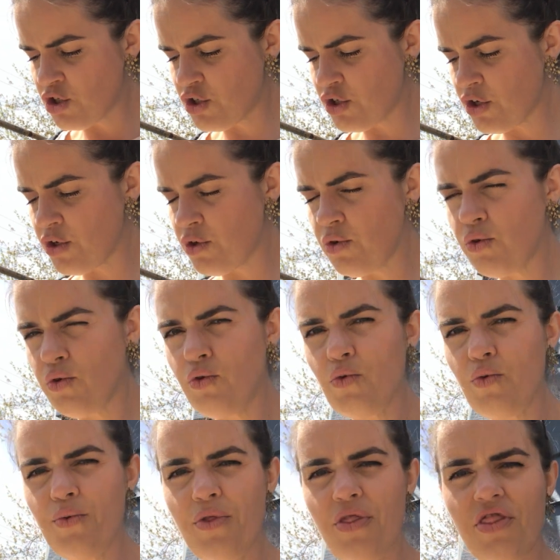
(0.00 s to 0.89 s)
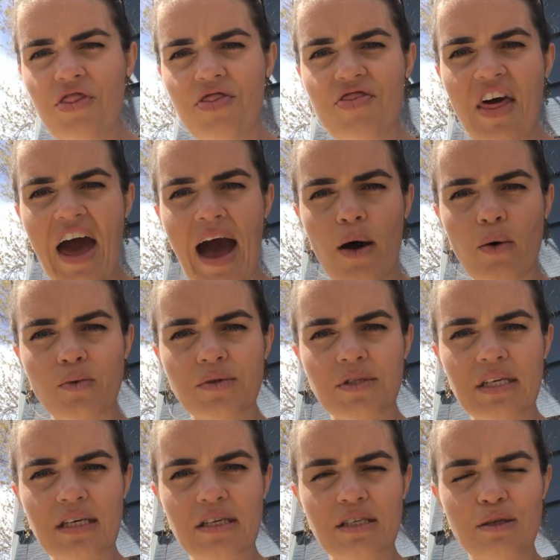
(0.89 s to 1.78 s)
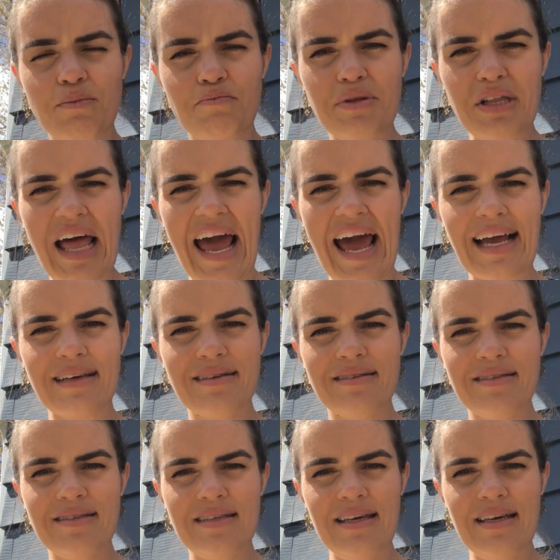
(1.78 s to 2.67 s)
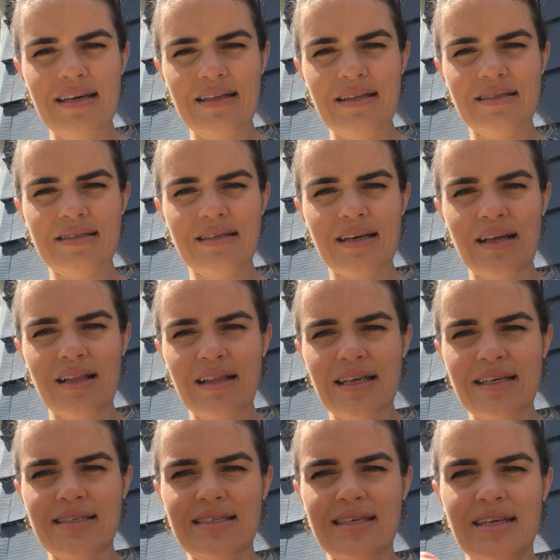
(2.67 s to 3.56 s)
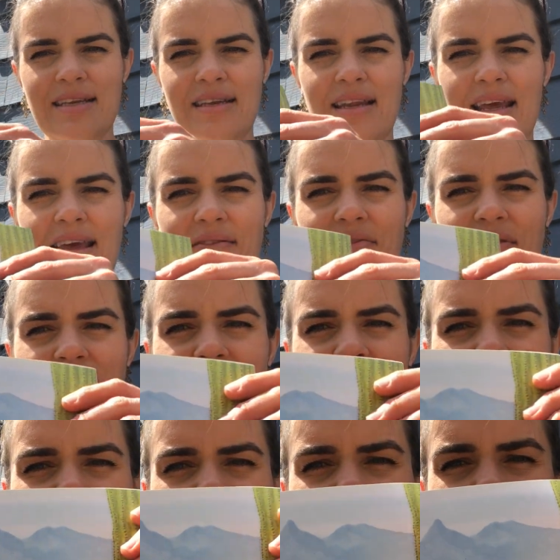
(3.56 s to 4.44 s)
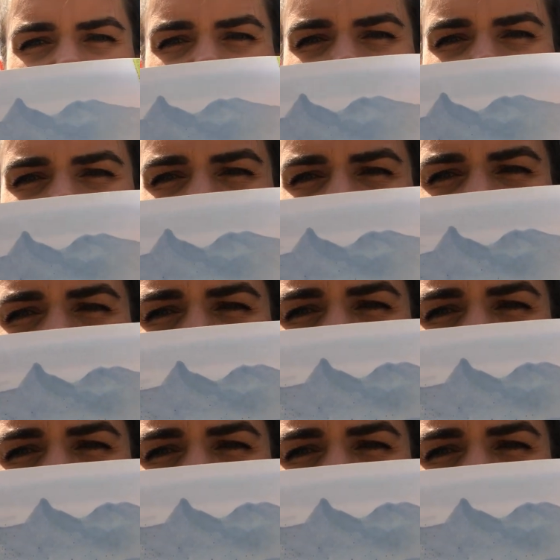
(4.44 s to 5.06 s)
2,000 black seeds glisten in the sunlight.